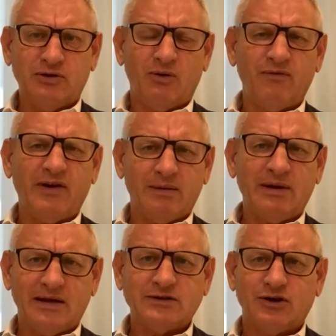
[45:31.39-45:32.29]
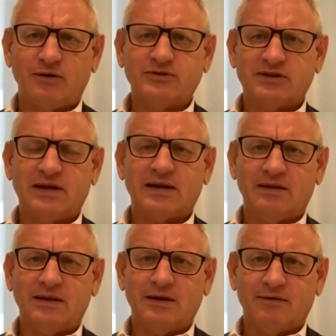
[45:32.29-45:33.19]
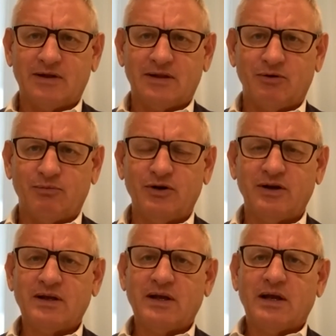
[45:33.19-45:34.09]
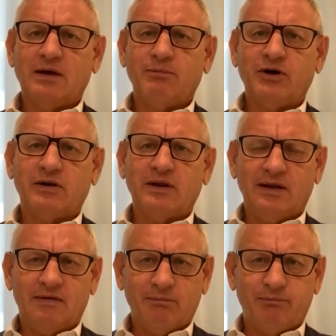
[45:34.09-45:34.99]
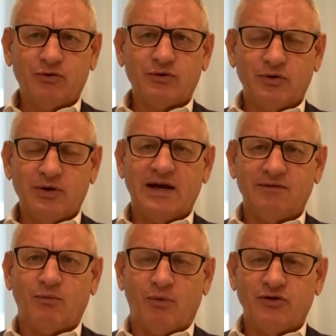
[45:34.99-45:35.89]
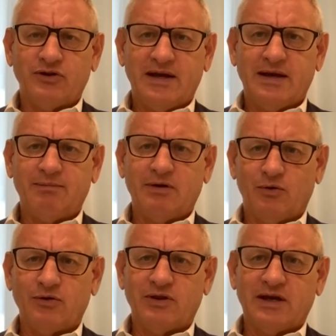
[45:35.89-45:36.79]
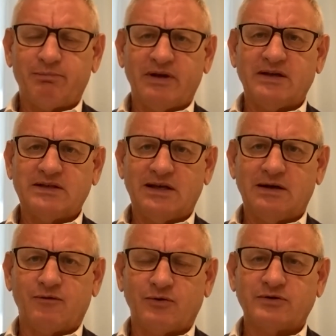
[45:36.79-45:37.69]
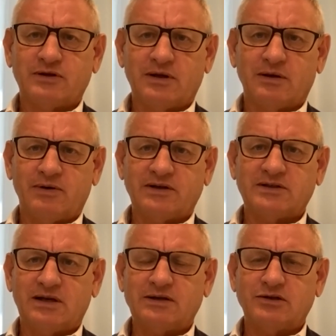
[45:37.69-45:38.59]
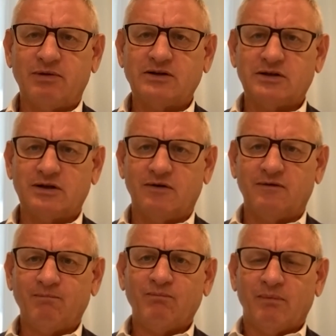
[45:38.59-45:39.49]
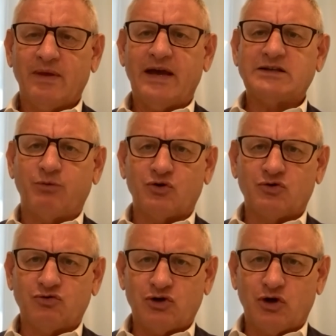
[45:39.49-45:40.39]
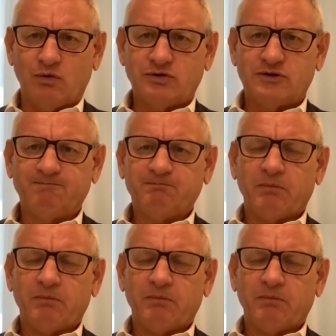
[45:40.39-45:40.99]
Not very many examples that I can think of at the moment, but it's important to have them on the table. Although that being seen, of course, the question, as you mentioned, of export controls.